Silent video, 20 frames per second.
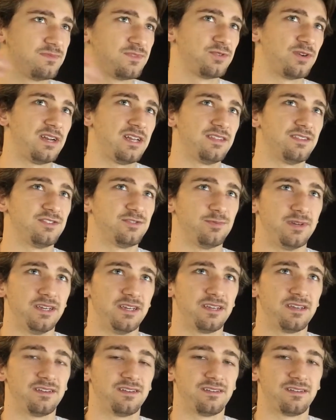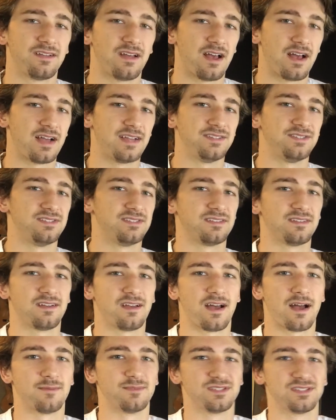trading this week,
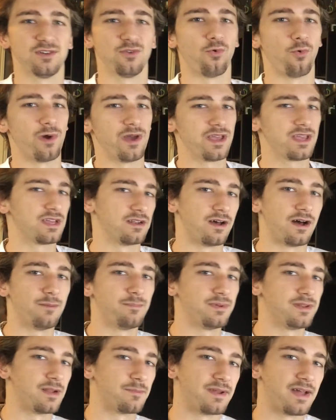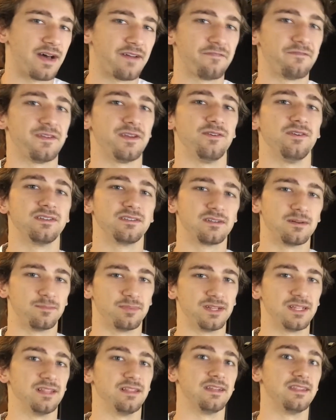I'm still waking up and I'm not feeling
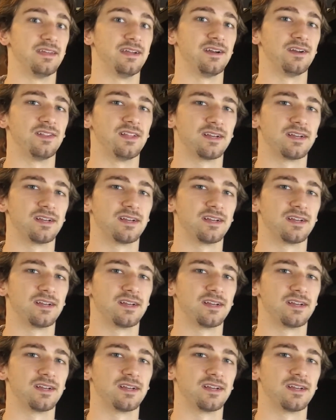completely there.